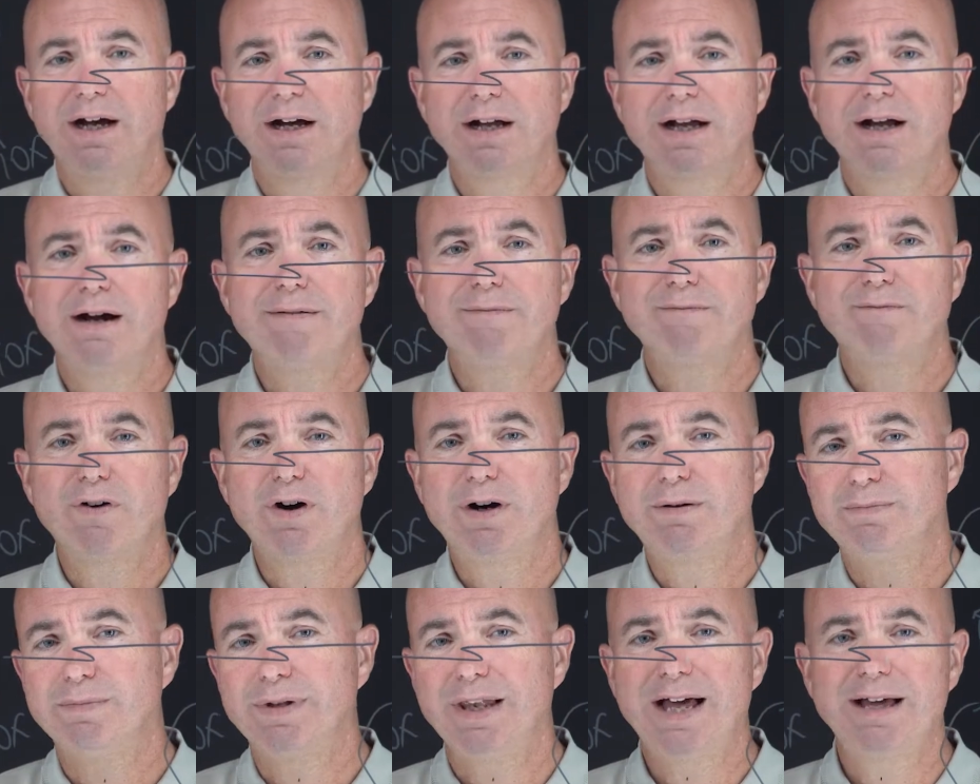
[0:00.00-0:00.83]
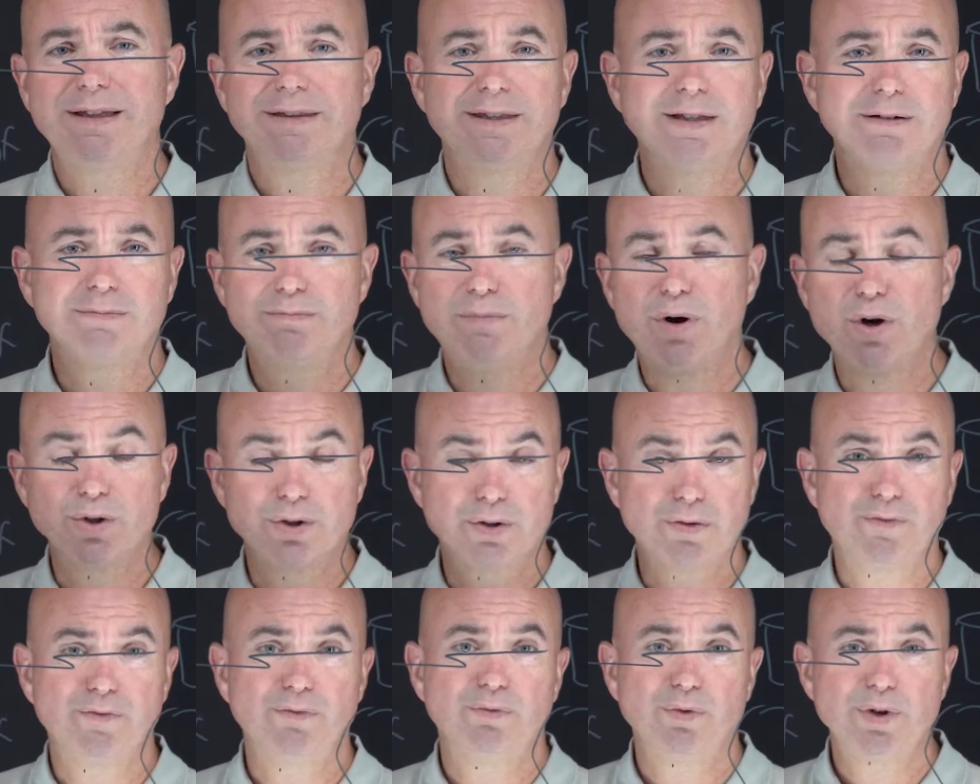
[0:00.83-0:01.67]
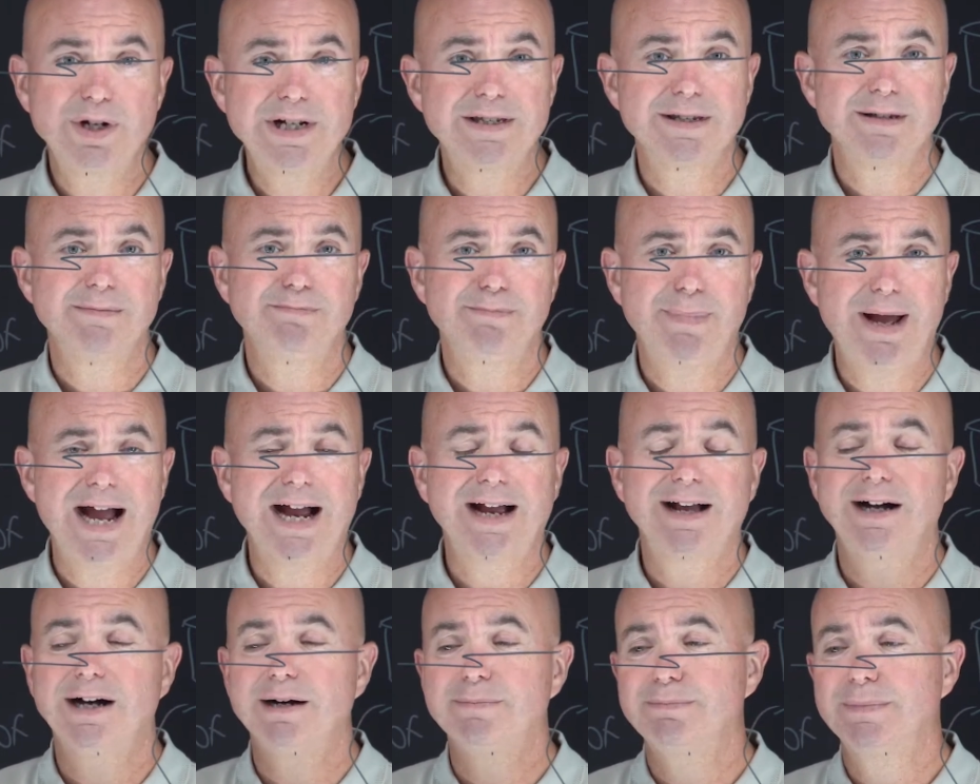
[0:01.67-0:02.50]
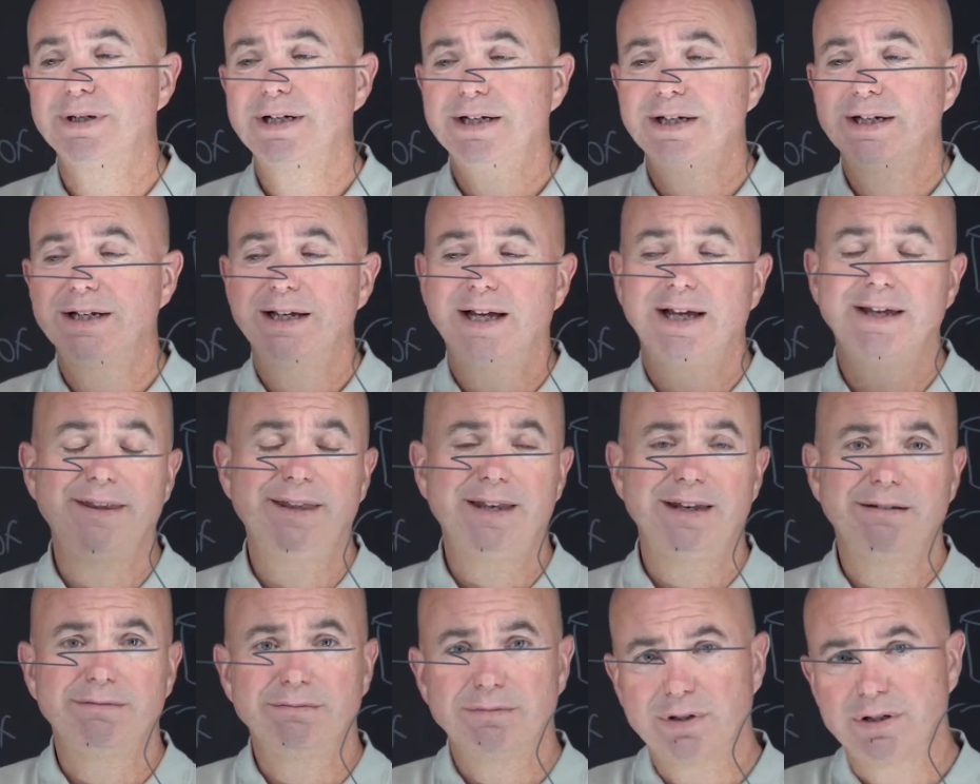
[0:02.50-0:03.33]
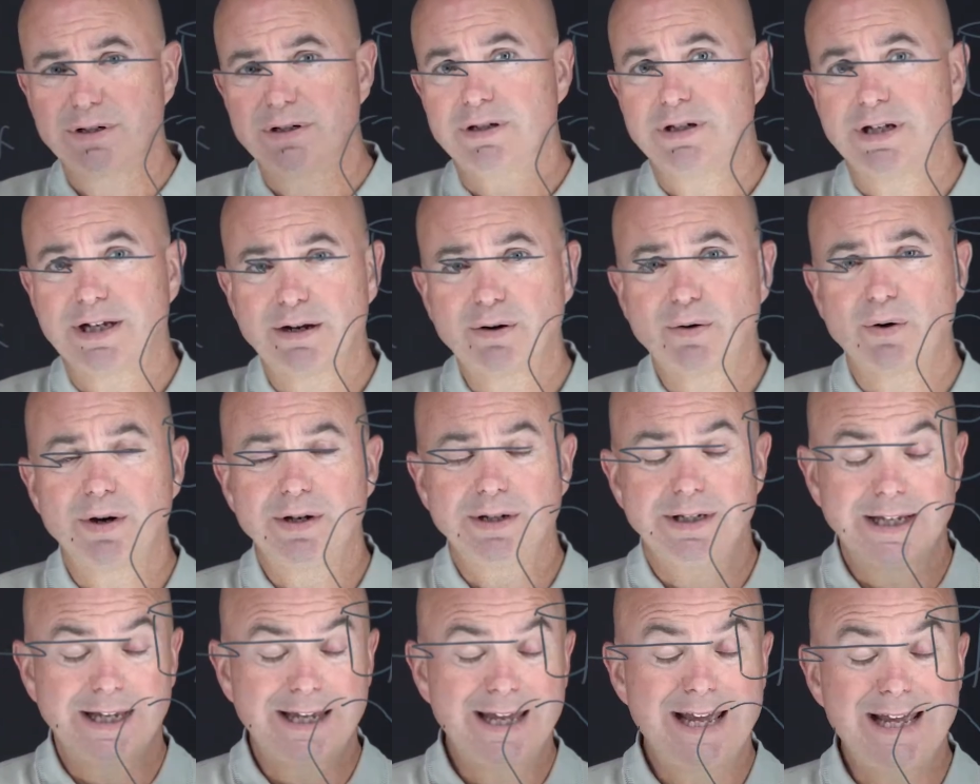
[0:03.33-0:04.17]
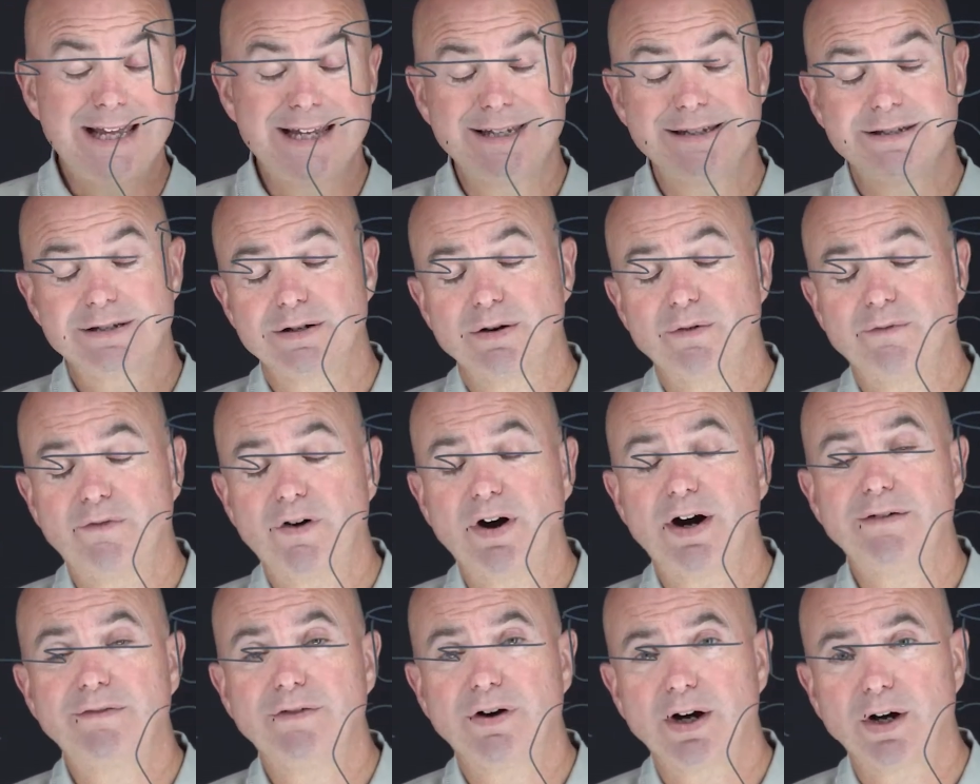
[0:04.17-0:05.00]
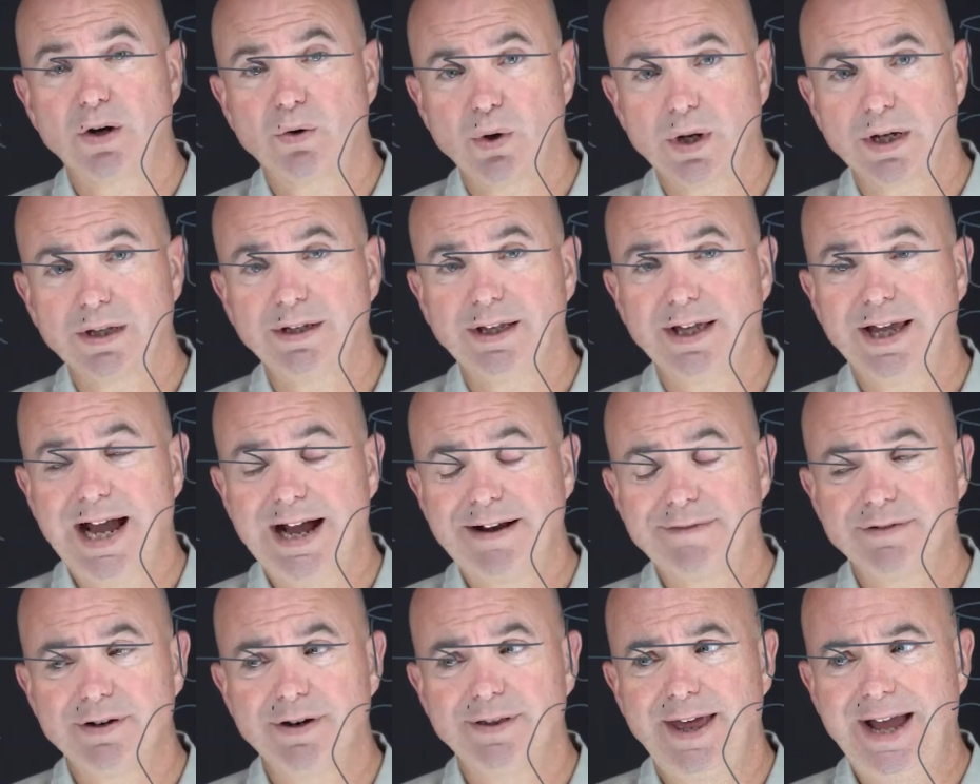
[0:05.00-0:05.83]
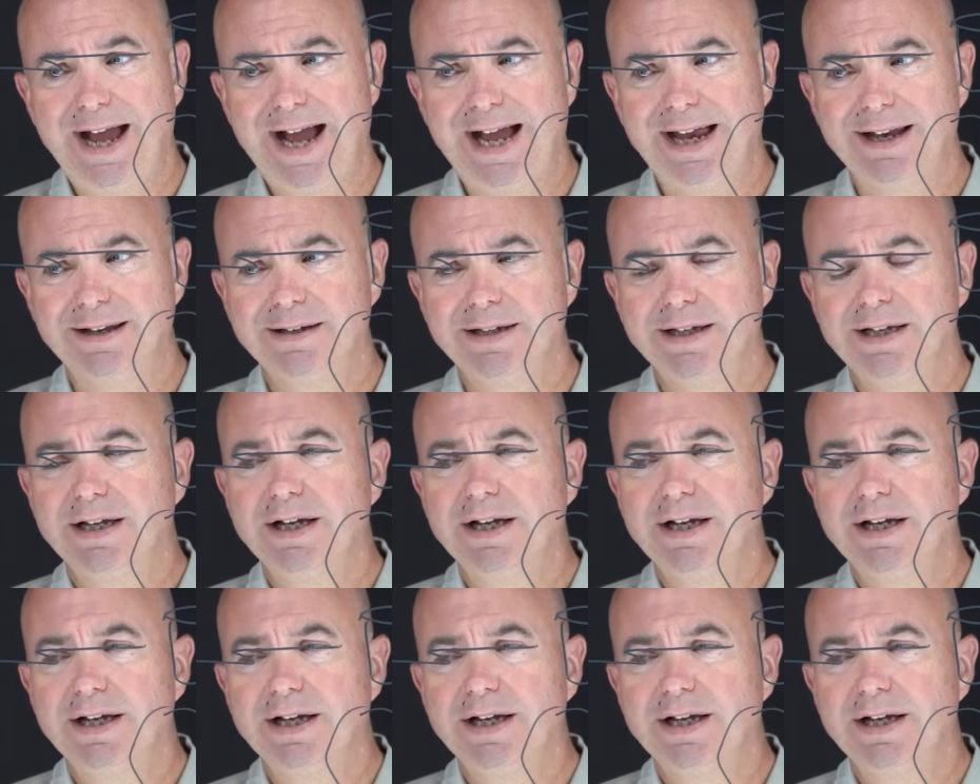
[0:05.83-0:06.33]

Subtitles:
come from the most recent backup, and then it decays very, very quickly after that.